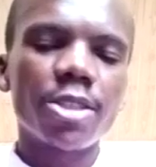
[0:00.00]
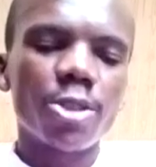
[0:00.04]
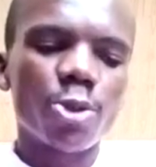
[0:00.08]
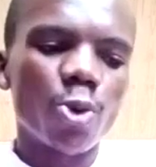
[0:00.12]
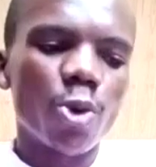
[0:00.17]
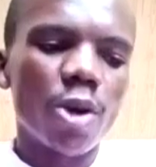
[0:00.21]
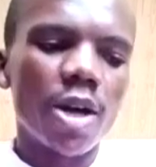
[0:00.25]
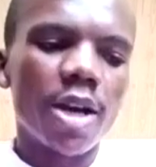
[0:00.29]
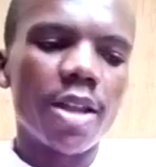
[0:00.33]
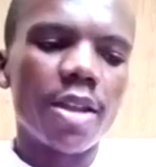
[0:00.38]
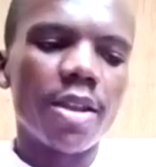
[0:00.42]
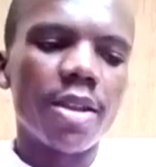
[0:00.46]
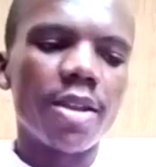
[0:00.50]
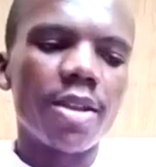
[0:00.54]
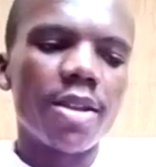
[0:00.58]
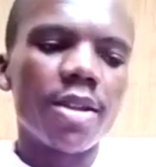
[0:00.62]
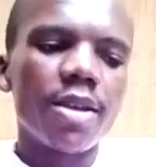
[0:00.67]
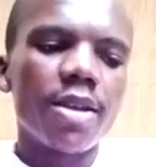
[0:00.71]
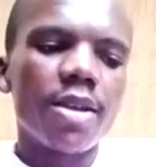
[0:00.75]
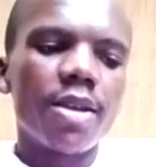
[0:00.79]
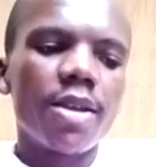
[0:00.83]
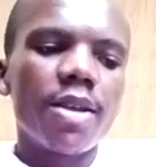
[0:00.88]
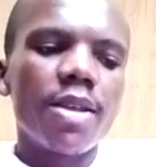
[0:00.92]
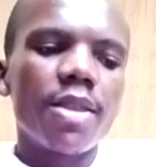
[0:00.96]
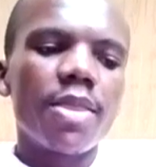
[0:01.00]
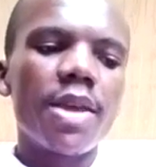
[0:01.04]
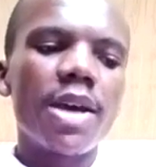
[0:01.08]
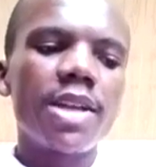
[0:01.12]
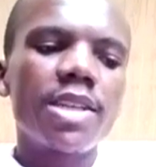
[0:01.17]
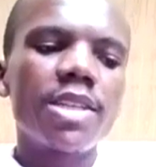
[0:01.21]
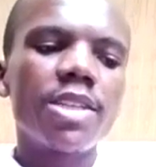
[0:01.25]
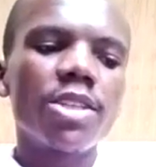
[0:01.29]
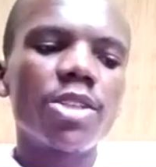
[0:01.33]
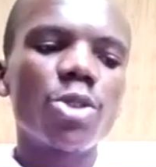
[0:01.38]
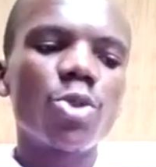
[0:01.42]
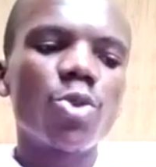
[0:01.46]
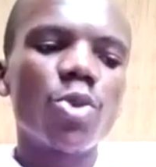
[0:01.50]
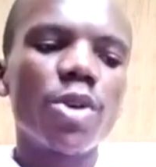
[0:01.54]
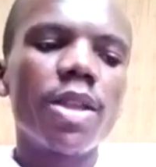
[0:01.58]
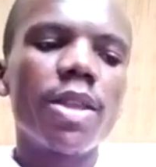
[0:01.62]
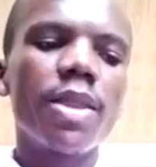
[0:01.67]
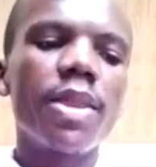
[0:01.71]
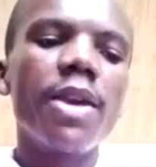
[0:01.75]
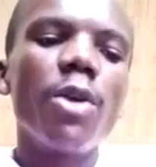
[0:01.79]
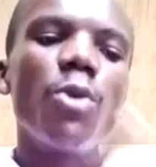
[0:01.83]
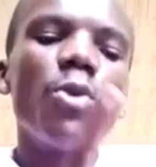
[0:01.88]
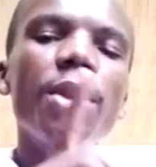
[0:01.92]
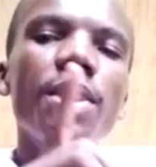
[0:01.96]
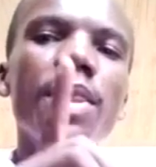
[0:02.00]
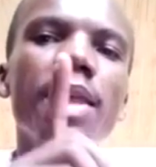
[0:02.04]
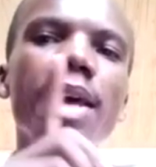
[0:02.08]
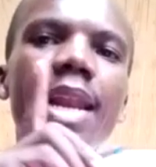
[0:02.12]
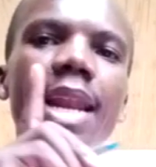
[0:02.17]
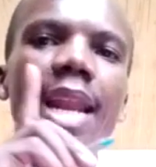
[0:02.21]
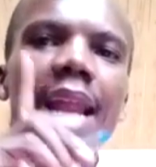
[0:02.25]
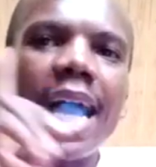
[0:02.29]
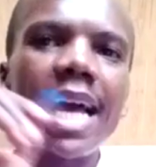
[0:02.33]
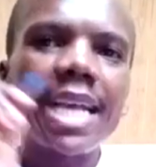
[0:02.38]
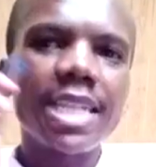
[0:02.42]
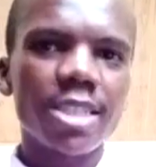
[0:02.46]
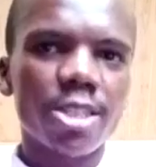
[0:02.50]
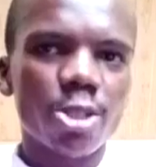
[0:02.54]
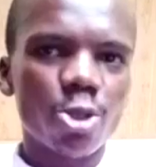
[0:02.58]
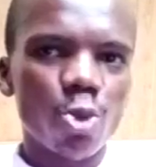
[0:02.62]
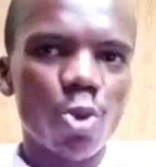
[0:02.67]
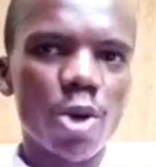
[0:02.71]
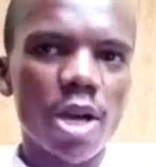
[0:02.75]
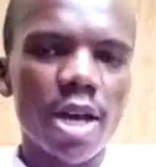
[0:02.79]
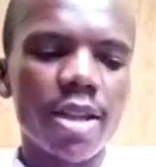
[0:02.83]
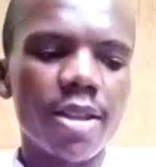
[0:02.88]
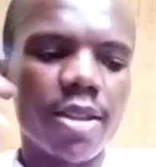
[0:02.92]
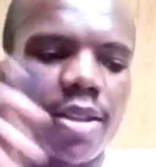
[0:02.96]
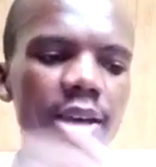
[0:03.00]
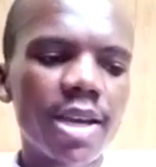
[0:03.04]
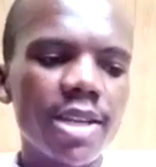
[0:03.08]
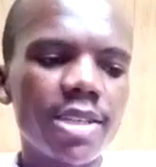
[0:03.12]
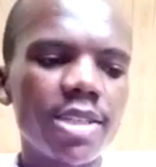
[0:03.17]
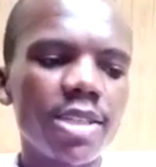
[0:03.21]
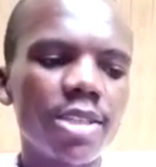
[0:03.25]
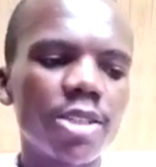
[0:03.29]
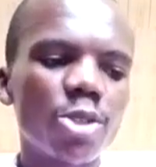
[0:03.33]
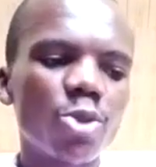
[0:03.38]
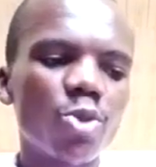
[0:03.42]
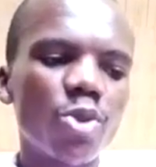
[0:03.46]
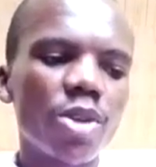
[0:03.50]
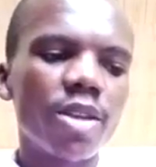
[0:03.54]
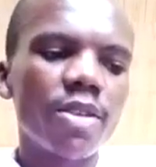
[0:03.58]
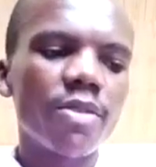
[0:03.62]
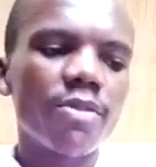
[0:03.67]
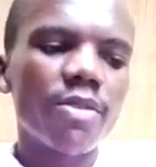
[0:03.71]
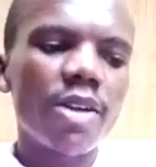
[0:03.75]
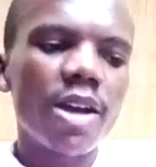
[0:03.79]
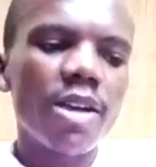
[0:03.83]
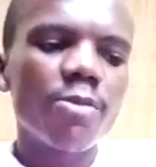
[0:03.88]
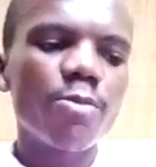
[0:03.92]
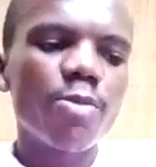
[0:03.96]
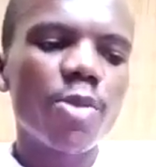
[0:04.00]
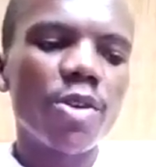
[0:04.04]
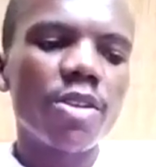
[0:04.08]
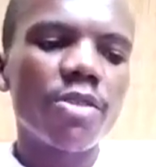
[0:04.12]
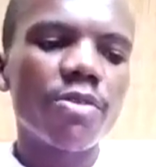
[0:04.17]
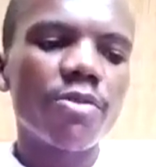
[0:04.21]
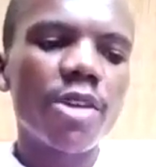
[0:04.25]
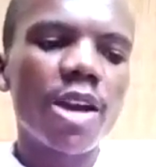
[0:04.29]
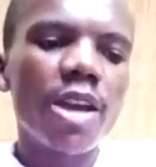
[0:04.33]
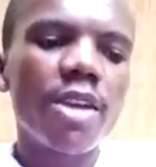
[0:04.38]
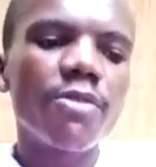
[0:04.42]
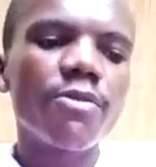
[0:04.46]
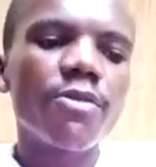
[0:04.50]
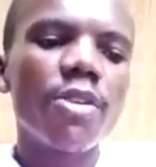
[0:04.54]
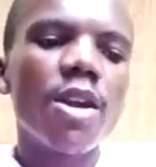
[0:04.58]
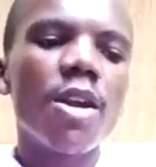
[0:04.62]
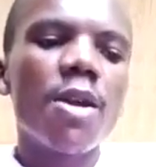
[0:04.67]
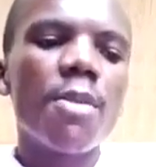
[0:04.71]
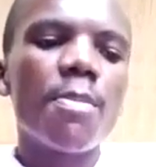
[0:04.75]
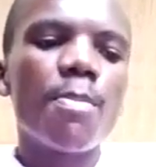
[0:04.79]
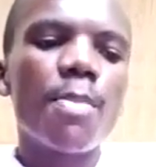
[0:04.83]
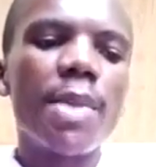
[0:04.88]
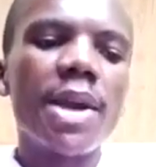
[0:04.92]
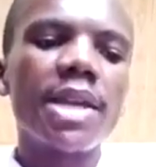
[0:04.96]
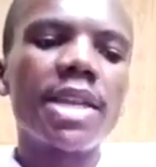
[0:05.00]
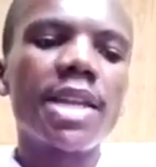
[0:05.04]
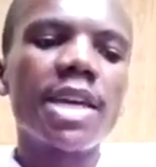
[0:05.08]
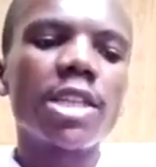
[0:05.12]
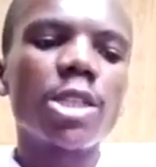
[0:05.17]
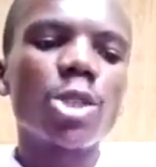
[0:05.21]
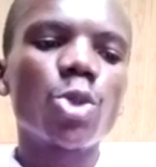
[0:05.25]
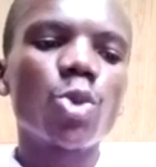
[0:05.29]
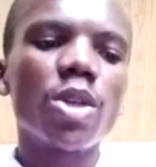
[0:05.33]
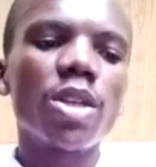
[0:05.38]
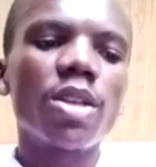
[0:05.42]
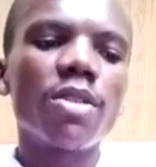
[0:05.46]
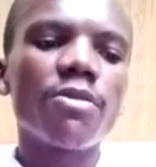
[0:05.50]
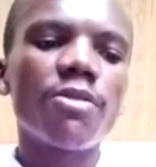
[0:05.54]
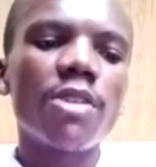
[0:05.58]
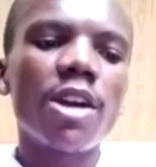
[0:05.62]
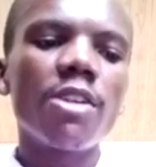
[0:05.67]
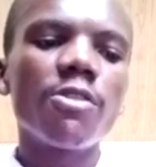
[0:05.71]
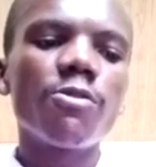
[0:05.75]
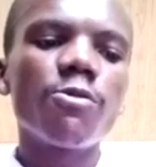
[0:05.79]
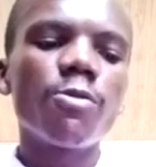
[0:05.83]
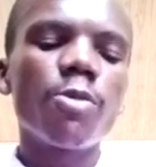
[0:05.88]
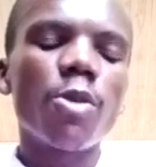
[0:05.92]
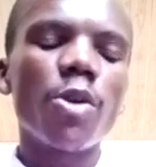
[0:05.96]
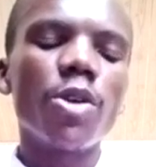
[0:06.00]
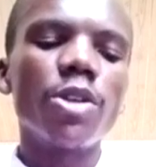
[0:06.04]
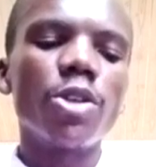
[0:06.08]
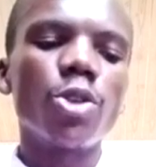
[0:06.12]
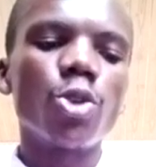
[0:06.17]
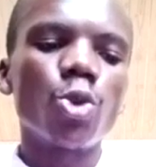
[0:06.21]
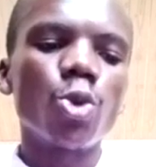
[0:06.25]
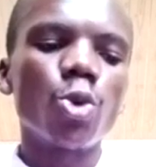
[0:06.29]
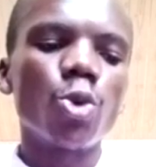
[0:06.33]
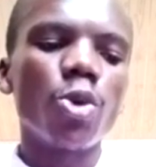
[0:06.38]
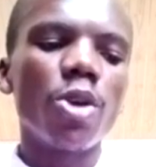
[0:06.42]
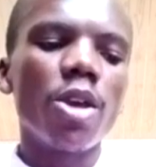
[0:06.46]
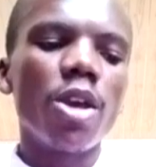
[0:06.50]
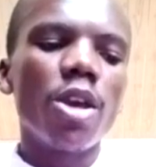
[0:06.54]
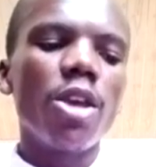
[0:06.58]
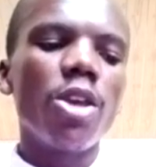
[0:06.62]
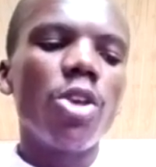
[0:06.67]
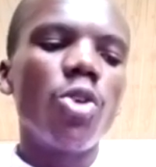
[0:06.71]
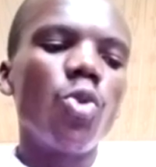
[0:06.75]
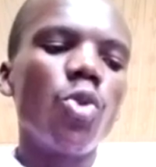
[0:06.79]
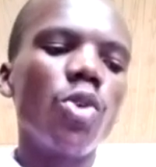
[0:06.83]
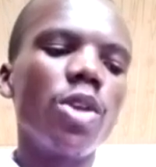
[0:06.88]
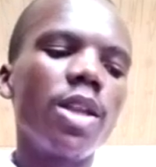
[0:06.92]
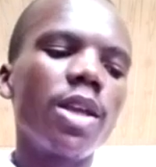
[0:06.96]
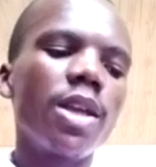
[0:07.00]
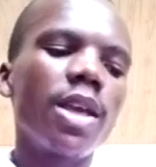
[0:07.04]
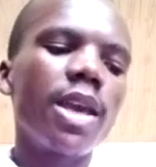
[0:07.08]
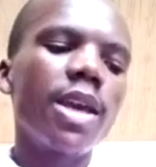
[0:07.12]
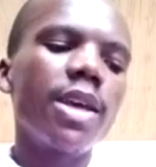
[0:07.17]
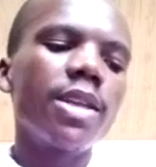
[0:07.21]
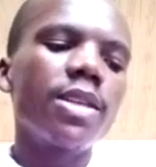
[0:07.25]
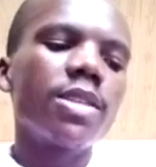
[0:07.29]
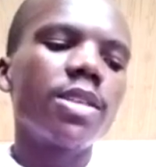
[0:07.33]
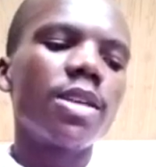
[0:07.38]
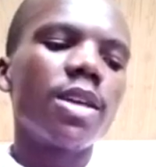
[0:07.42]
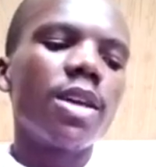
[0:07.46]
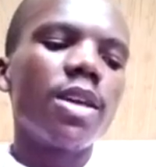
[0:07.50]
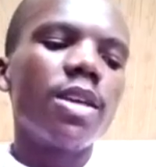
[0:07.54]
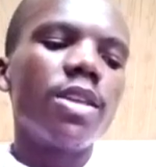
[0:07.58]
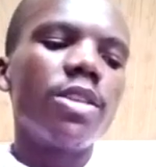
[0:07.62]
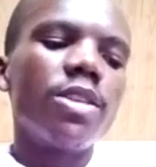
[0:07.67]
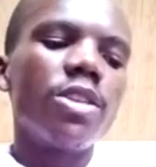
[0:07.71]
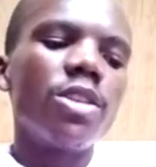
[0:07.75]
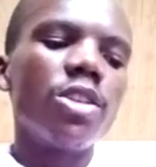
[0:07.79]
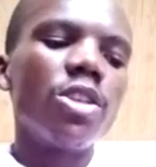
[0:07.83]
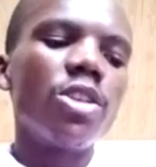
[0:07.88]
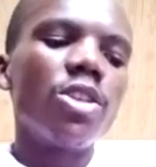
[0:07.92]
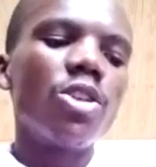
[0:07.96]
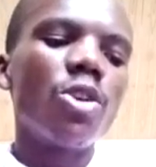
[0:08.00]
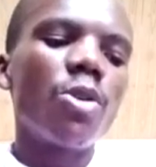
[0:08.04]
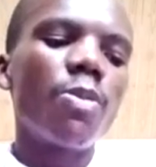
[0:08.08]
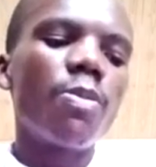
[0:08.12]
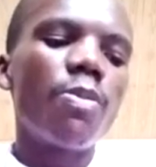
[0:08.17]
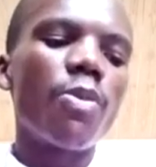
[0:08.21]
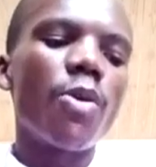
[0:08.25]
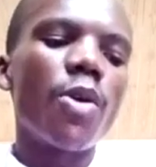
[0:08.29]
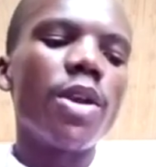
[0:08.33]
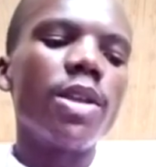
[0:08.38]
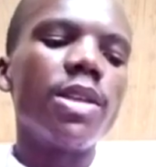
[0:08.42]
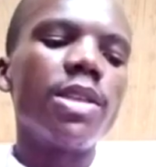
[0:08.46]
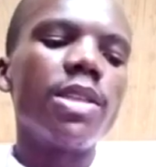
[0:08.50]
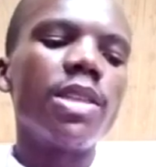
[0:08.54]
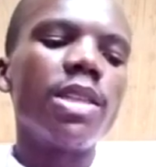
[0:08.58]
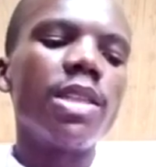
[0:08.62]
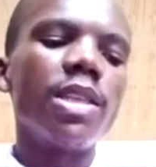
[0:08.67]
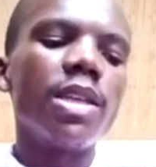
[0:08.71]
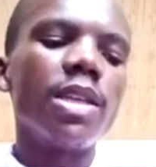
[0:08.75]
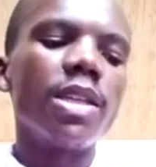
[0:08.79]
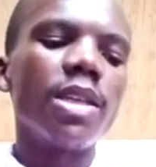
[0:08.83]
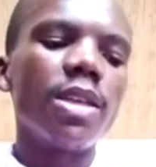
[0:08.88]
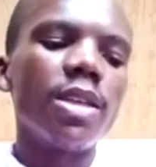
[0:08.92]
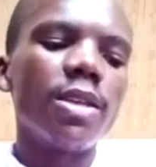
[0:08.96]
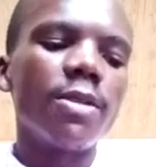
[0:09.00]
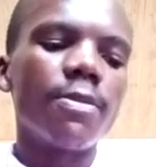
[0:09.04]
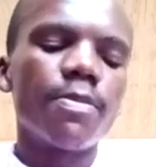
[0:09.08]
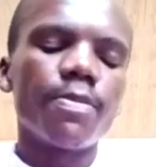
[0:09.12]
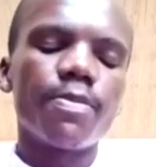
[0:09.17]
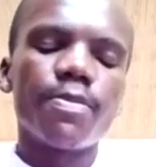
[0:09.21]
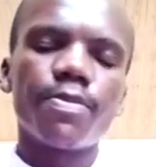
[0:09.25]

one, that is with the last one, that is 25.5 minus 25.2. You will get 0.3,